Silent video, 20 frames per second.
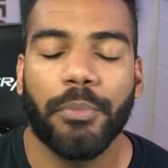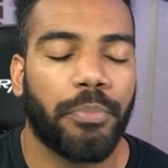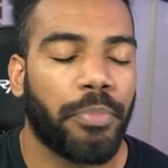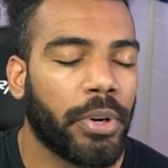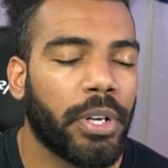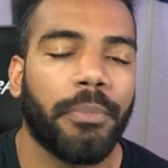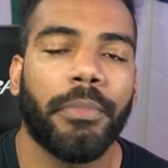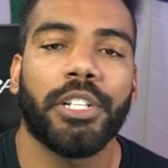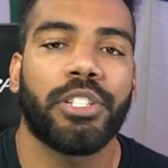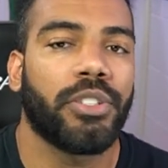
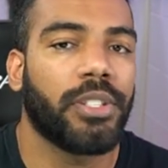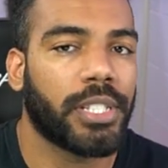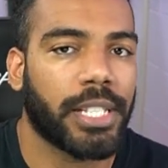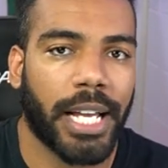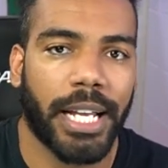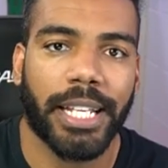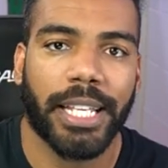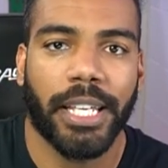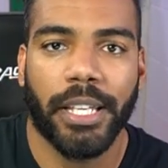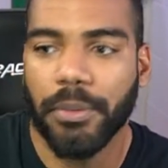Pretty much, you just
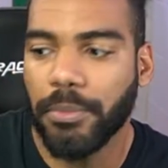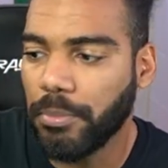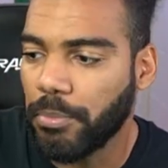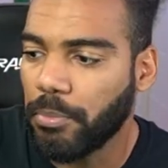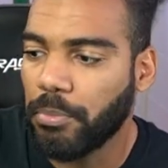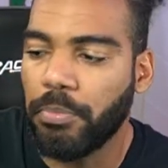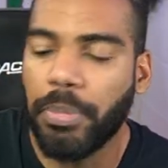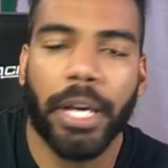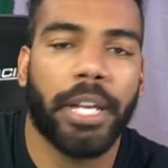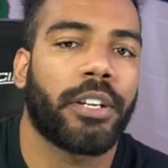got to get
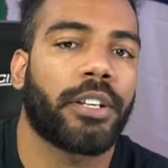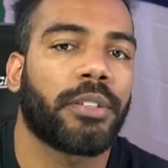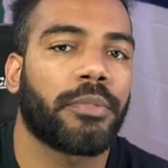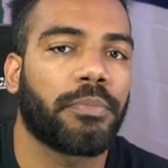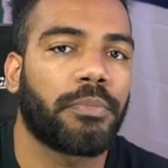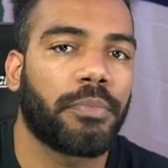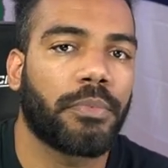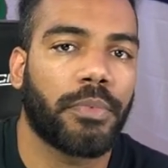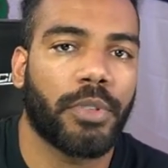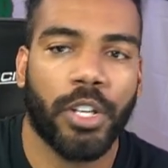better
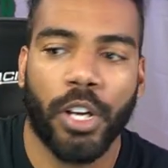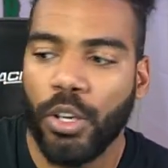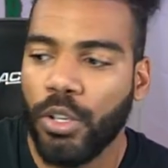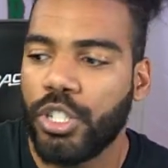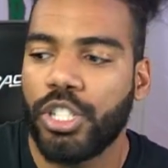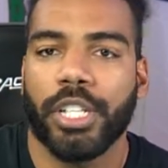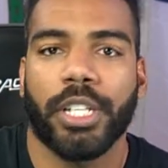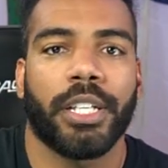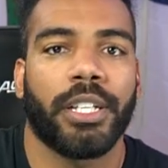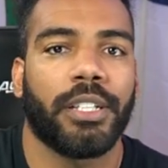
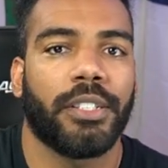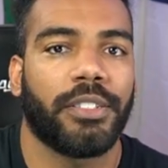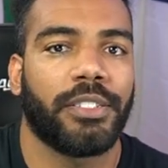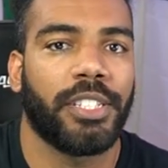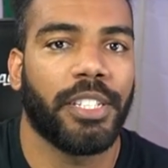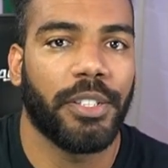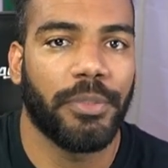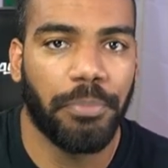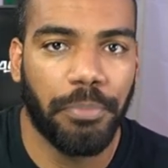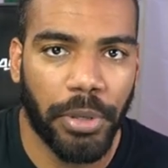coaching
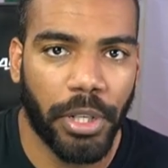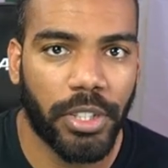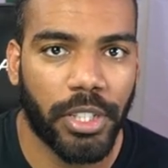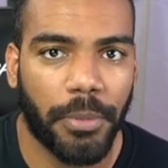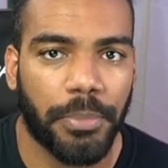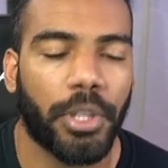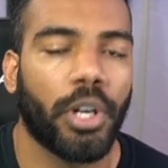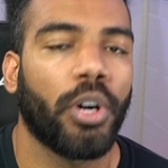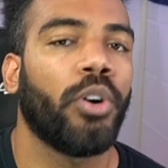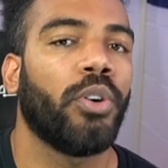to build
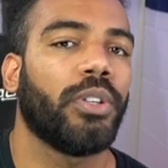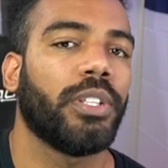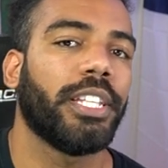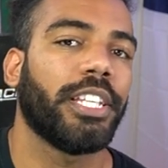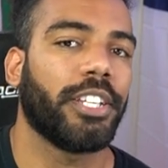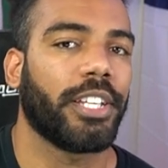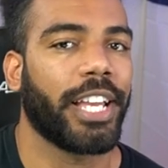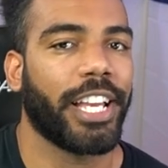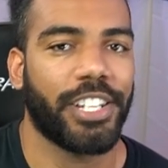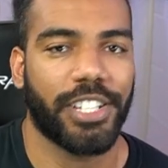up the whole
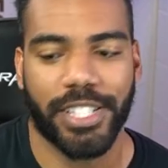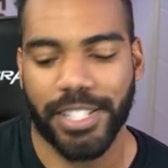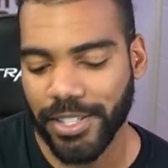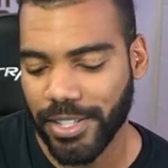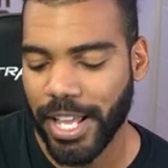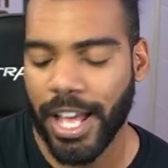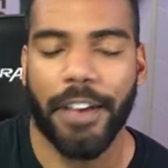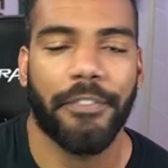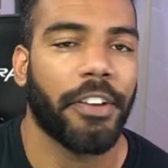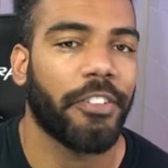league. You can't just
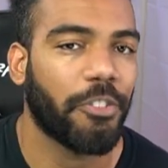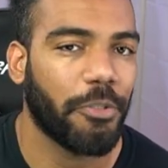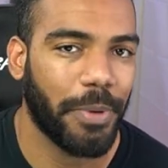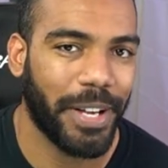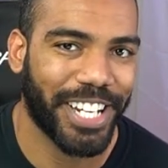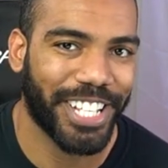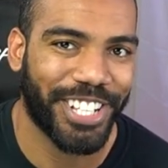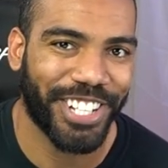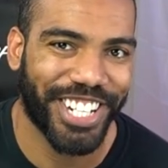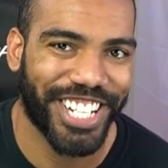have
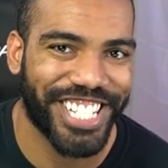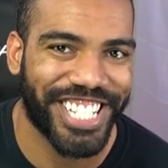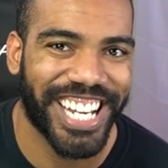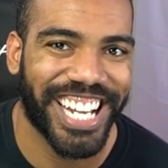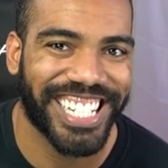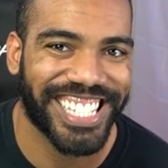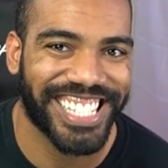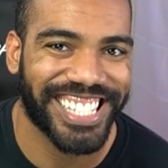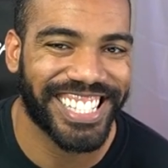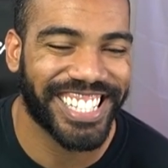everybody go to
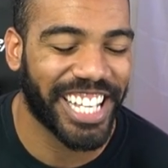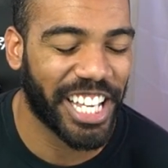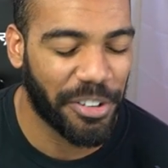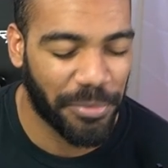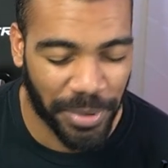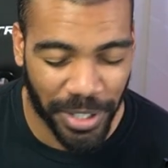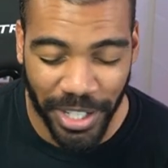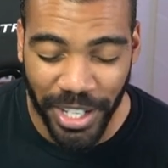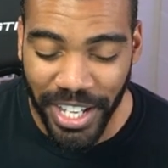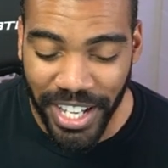Jackson State.
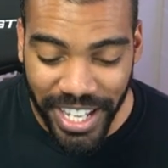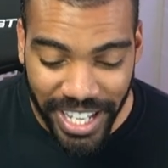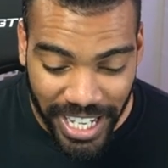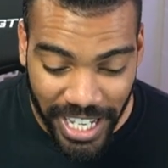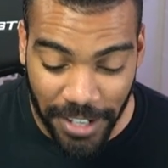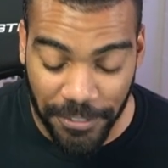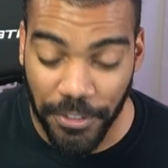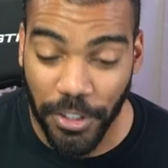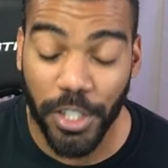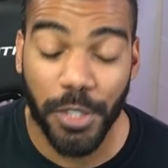But
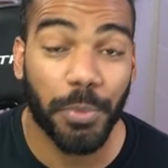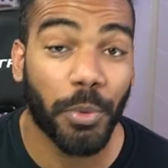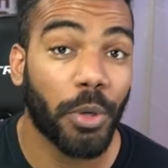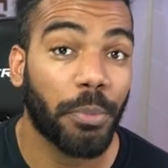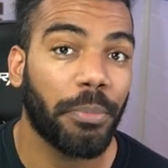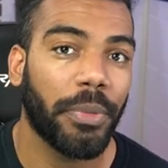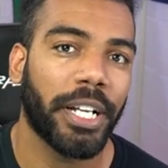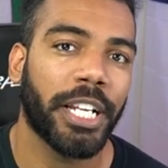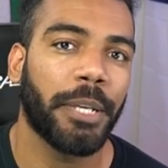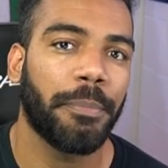if there's more
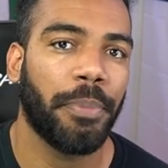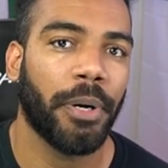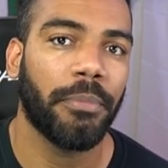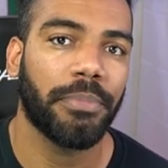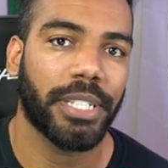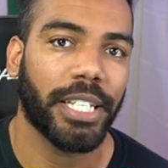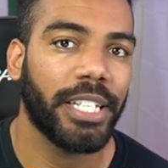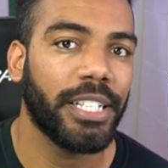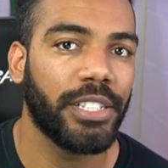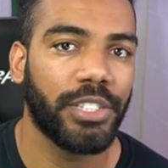money
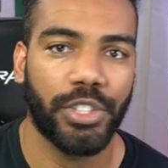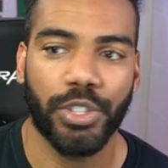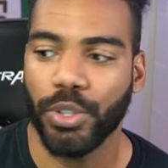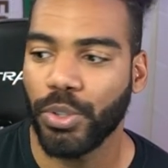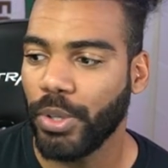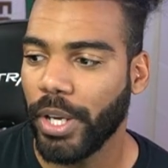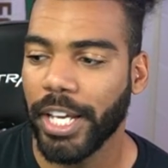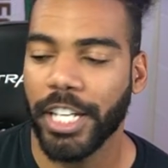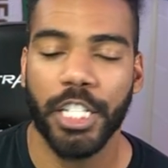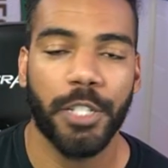pumped
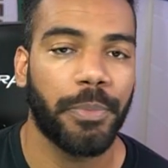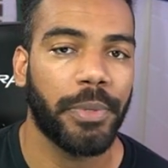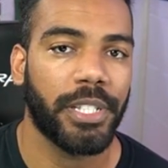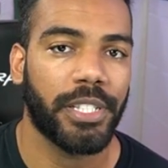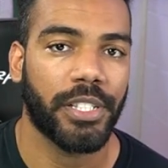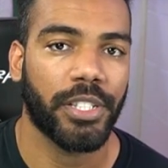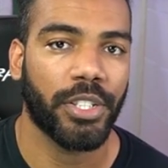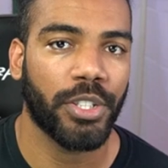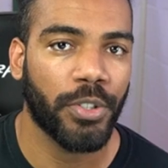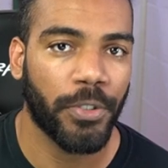into
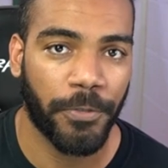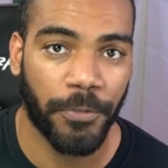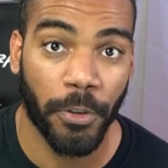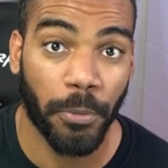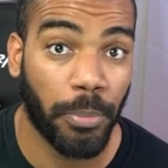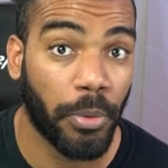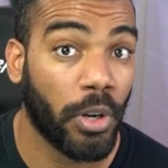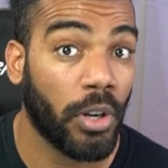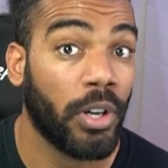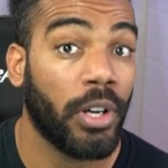HBCU
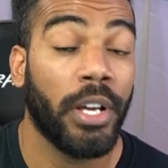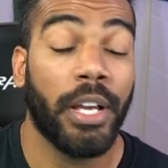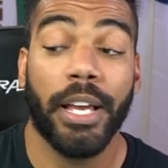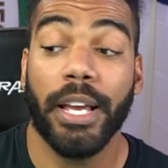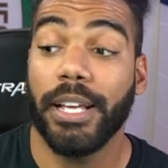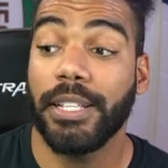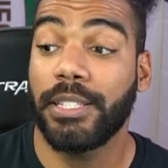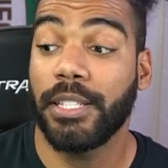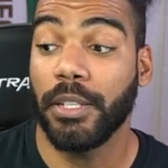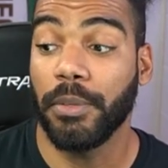
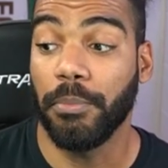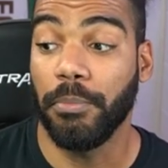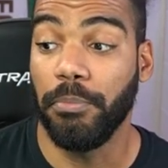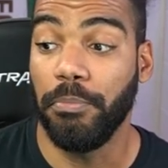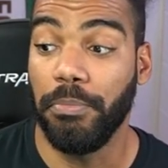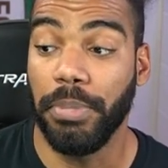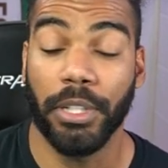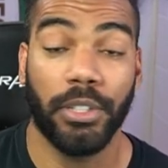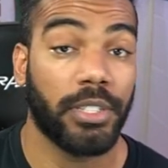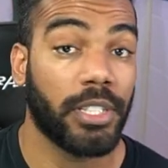football
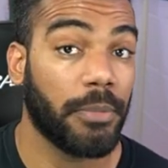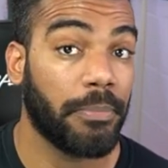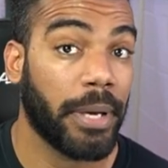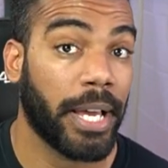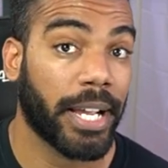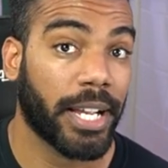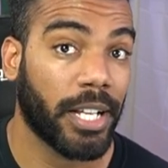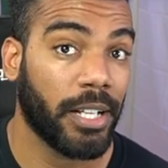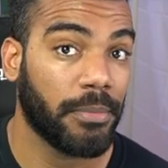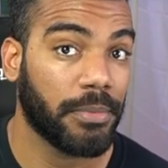to build it
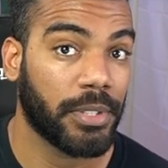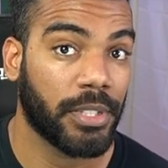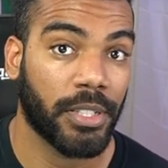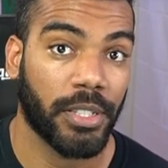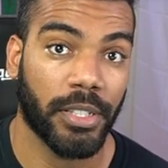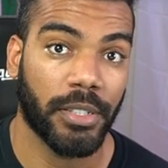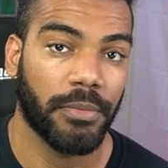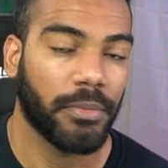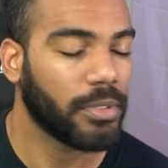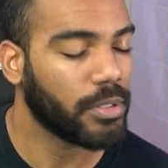back up,
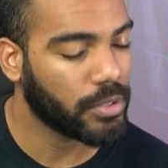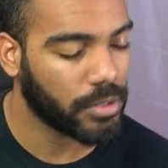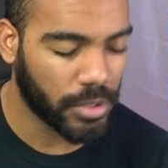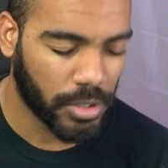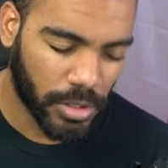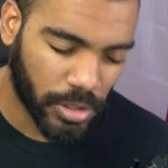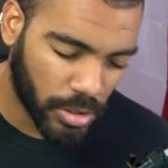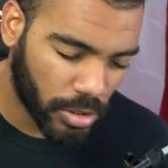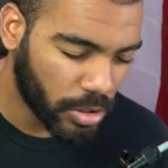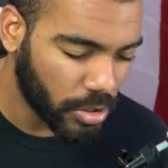to
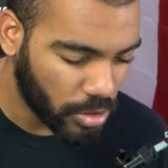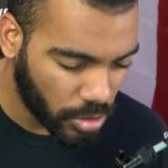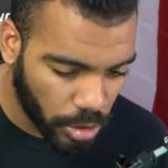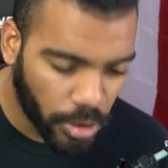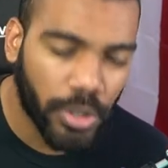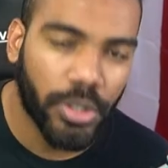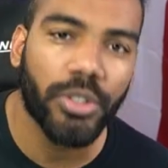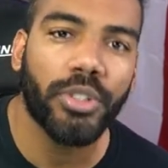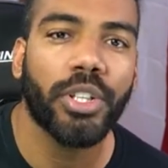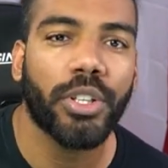just
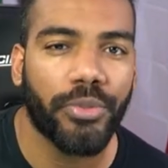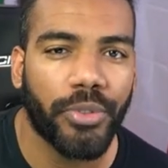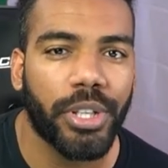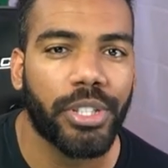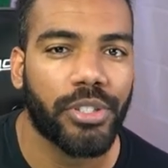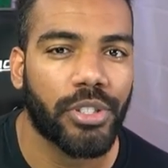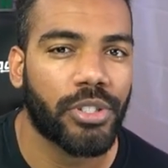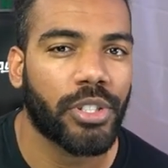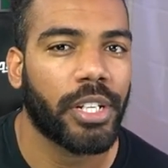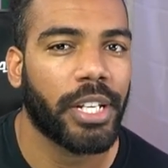do do your
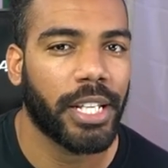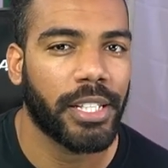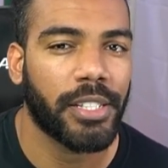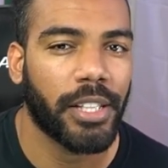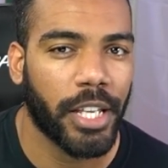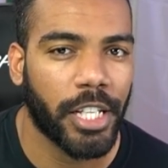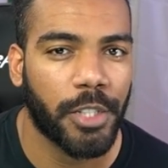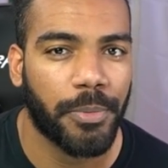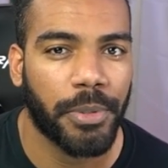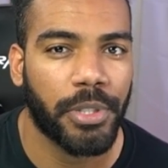research on
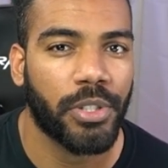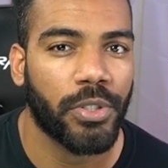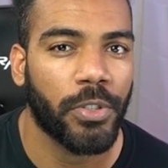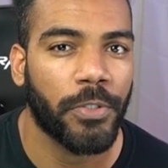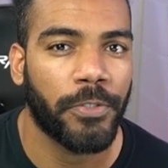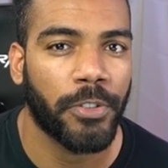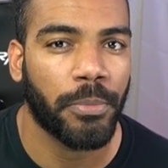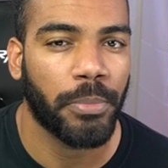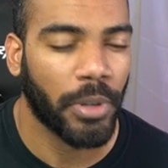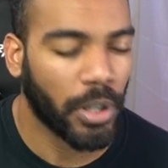
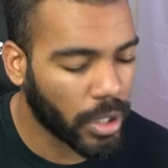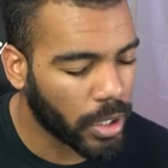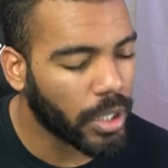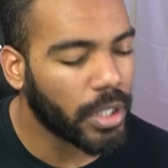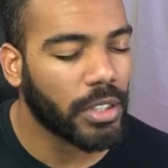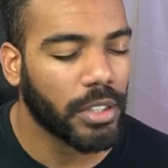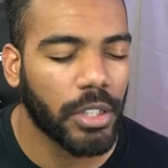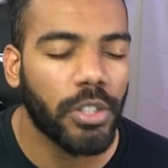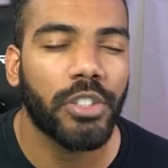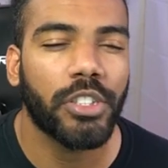HBCU football.
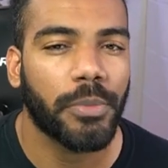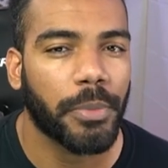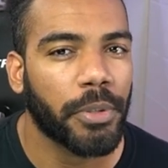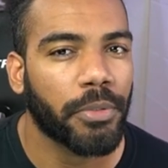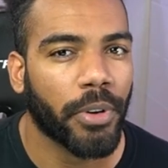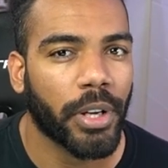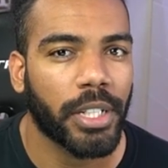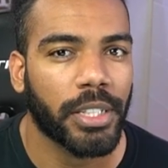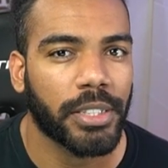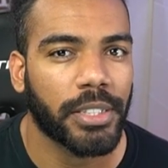They used to be
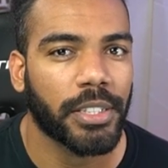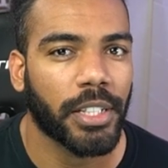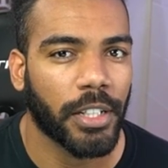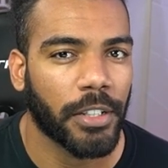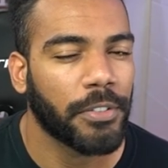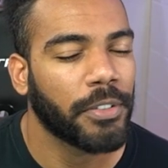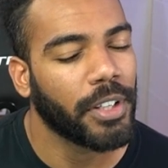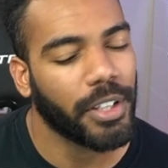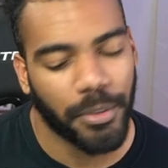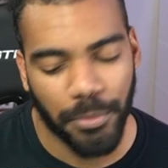running
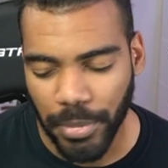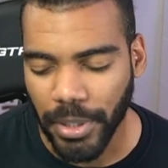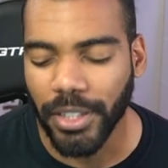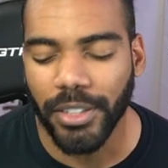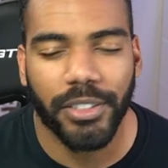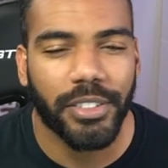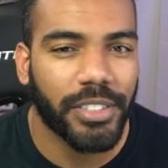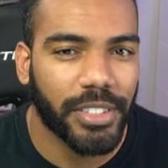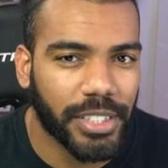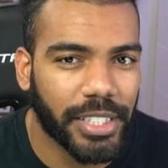stuff,
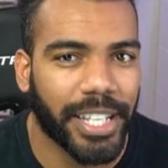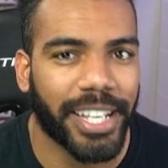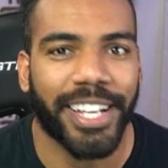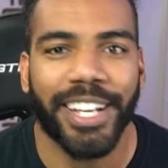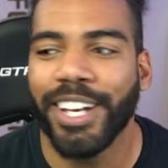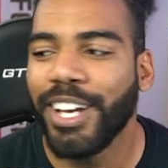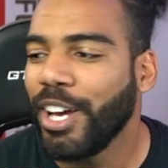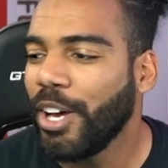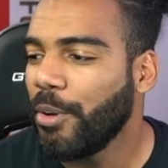but yeah.